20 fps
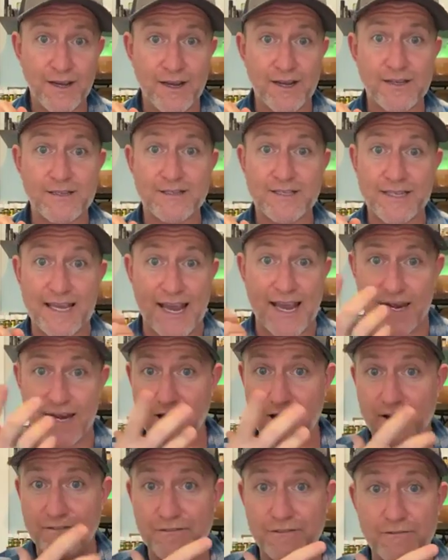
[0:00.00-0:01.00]
It's
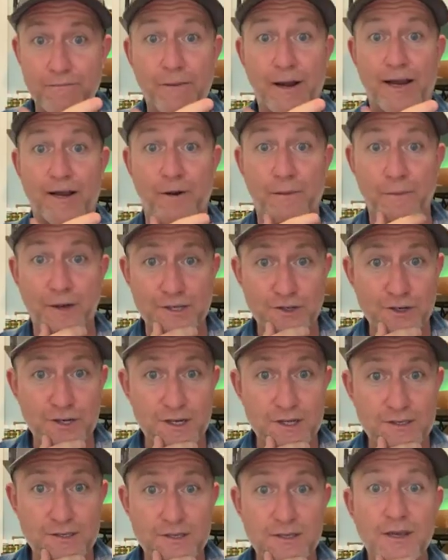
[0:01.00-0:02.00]
scanning off of
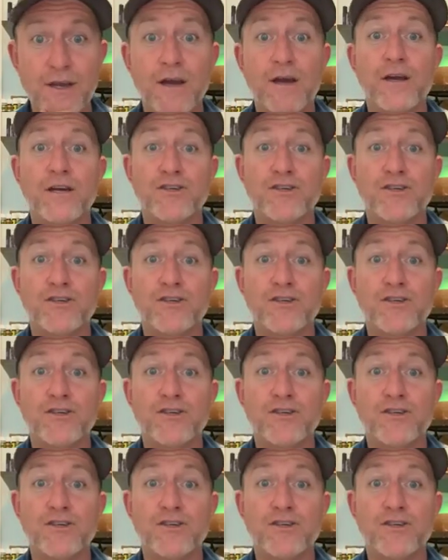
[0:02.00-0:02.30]
biometrics,